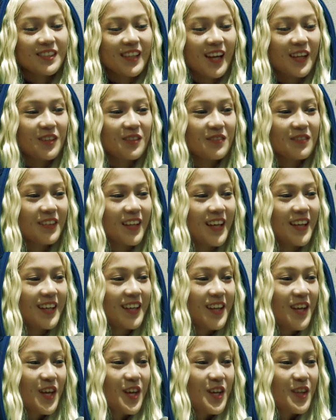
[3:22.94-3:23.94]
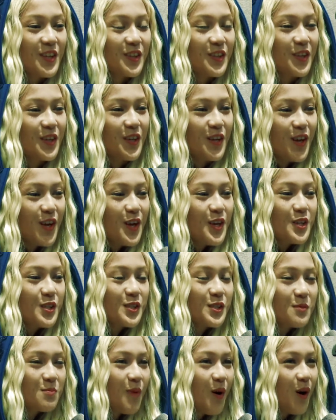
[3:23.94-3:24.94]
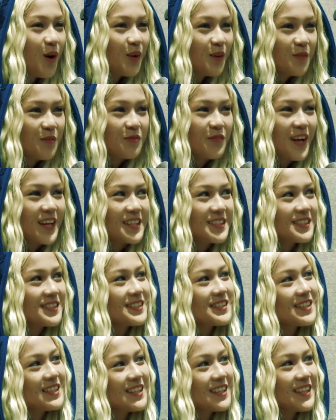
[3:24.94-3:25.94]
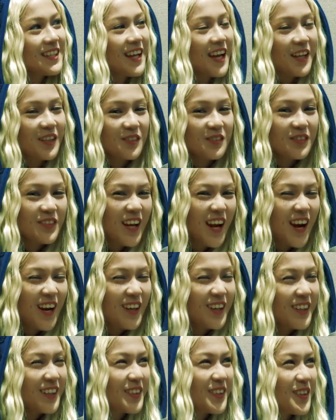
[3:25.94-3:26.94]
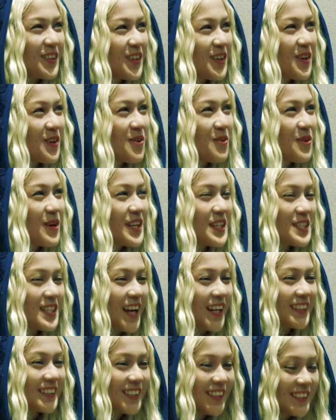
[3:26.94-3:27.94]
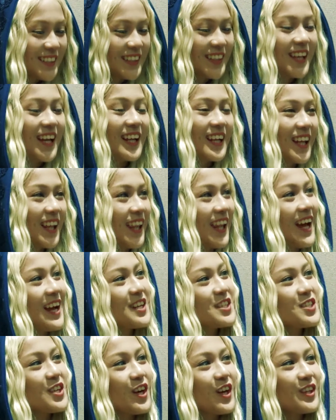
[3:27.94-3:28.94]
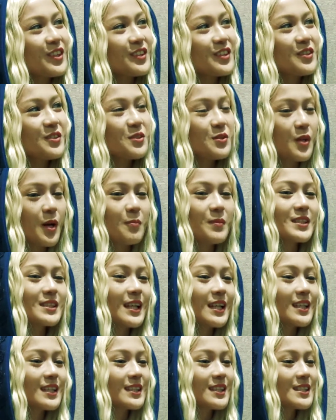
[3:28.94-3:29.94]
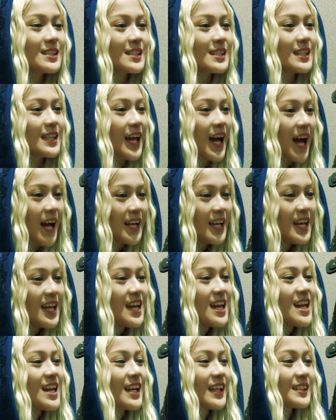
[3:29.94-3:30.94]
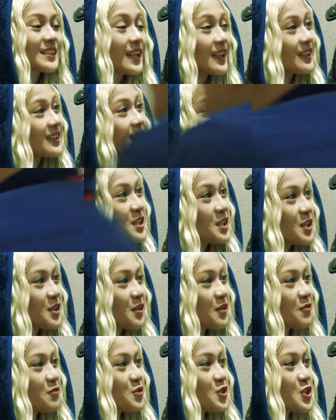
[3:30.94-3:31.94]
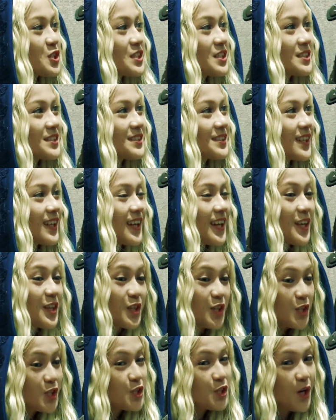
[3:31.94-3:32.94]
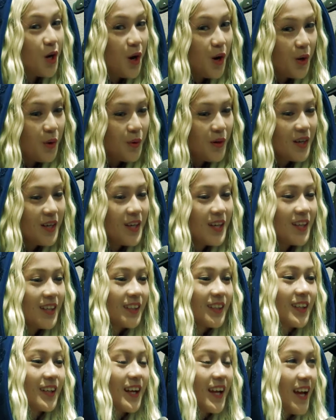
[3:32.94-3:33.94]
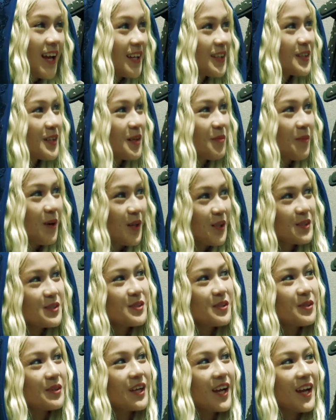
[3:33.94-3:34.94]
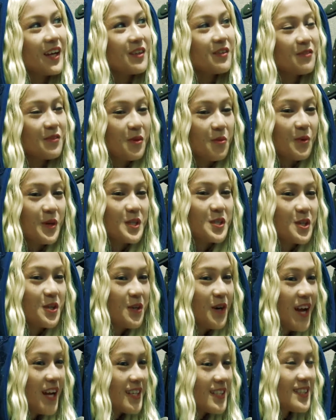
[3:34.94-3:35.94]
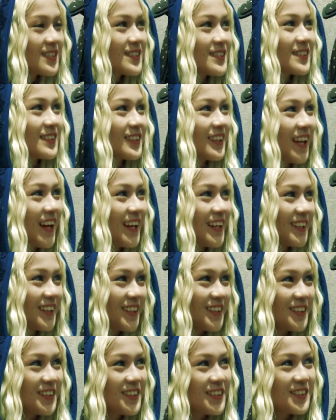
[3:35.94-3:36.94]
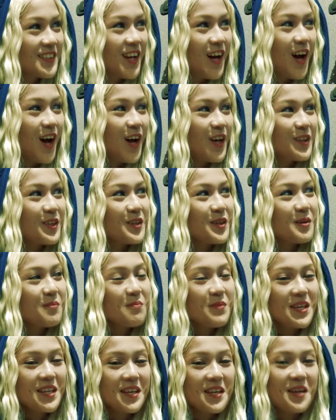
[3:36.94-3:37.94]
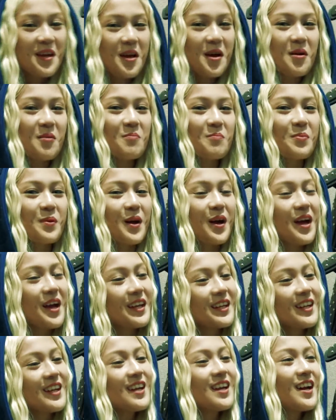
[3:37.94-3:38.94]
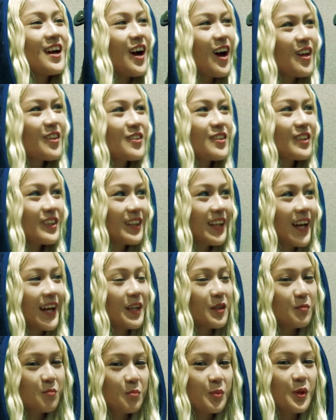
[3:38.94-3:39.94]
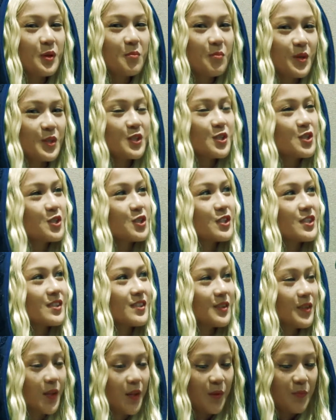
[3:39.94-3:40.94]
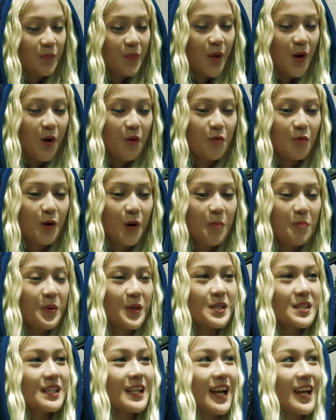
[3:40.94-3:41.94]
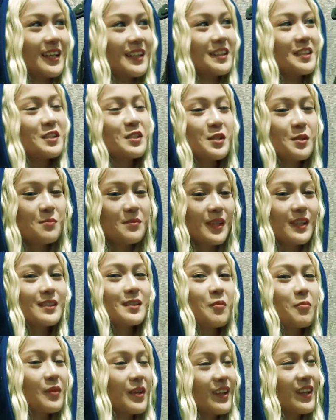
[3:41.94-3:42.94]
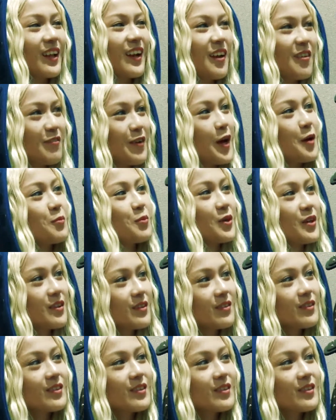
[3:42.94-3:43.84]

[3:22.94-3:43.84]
kind of like the small, feisty kind of character, which I tend to kind of latch on to. So I'm excited to see that. Excited to see if she's in the show gonna end up also kind of a witcheress like in other media, but other than that, pretty much just the overall personality seems like something that I vibe with.